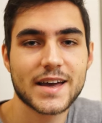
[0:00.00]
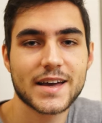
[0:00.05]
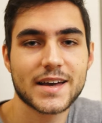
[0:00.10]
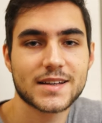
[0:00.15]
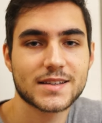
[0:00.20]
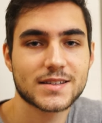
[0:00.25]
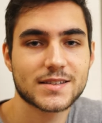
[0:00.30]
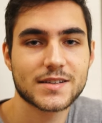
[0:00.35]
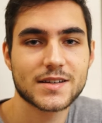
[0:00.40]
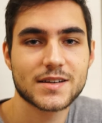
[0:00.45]

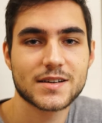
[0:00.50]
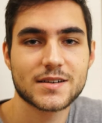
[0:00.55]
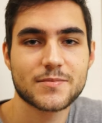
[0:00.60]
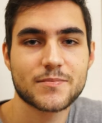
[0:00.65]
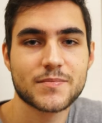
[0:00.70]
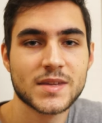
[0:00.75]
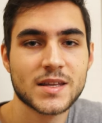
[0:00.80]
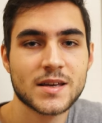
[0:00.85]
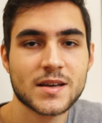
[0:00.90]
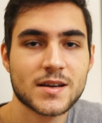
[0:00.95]
and uh,
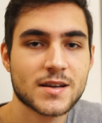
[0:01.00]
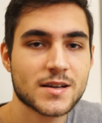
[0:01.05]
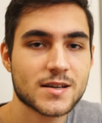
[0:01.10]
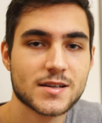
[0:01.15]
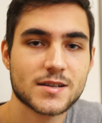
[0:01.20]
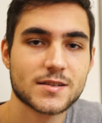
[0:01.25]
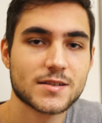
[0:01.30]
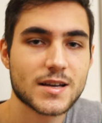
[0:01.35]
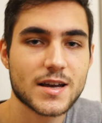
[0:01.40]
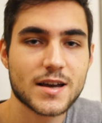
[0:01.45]

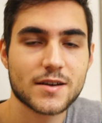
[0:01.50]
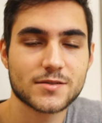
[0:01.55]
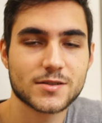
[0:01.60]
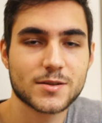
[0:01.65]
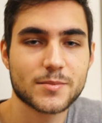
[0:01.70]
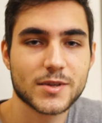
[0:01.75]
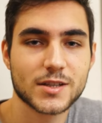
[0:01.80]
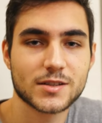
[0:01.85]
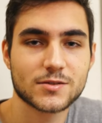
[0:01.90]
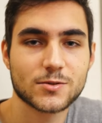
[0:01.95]
have
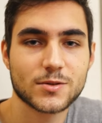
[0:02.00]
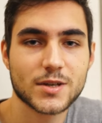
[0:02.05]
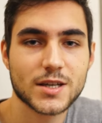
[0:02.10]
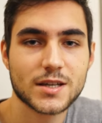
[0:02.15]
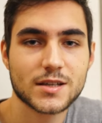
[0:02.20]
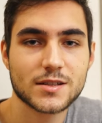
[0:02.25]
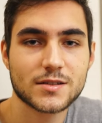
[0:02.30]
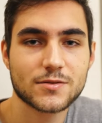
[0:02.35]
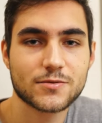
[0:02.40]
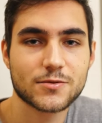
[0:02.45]
something to
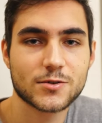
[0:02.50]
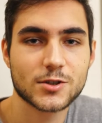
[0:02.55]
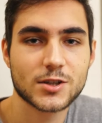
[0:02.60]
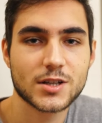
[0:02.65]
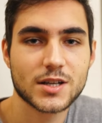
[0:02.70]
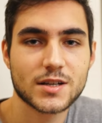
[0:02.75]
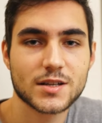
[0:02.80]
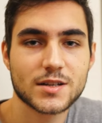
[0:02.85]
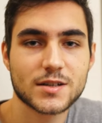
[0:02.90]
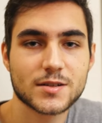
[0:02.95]
eat for
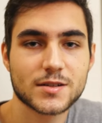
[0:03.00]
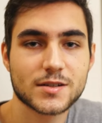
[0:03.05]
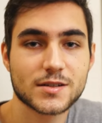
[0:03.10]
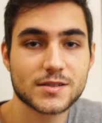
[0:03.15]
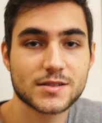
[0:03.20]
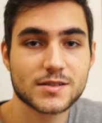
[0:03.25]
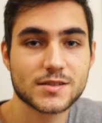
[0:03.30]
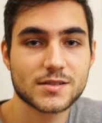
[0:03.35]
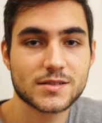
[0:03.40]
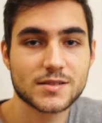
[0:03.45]
dinner
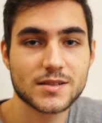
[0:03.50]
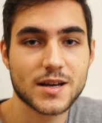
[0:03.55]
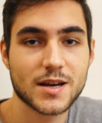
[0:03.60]
because